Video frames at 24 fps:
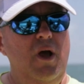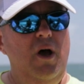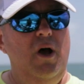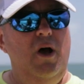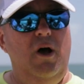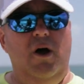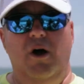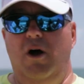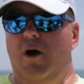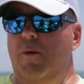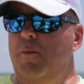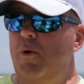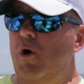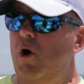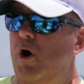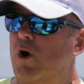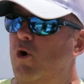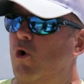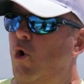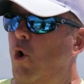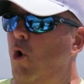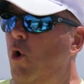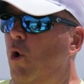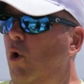Um, our
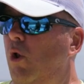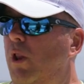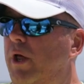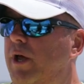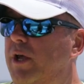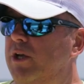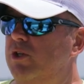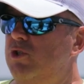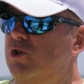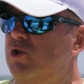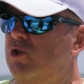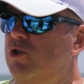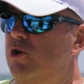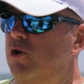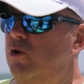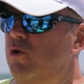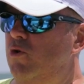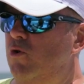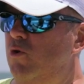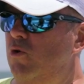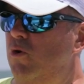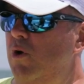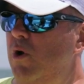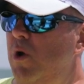goal is
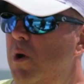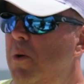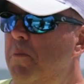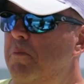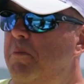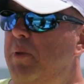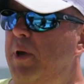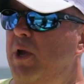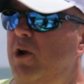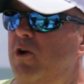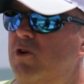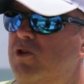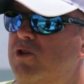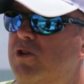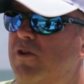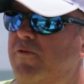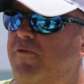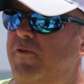to pierce the